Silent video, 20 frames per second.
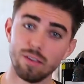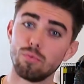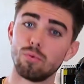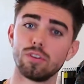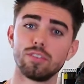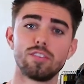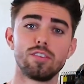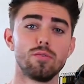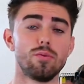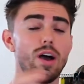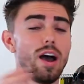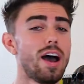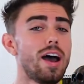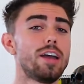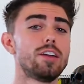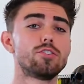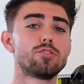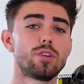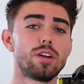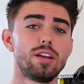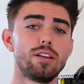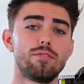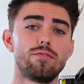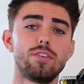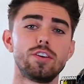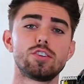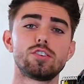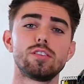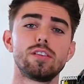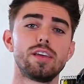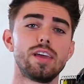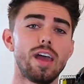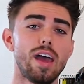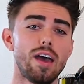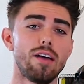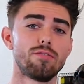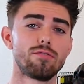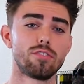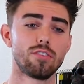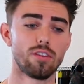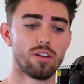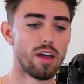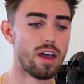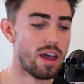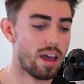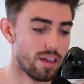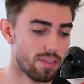once you hydrate efficiently after,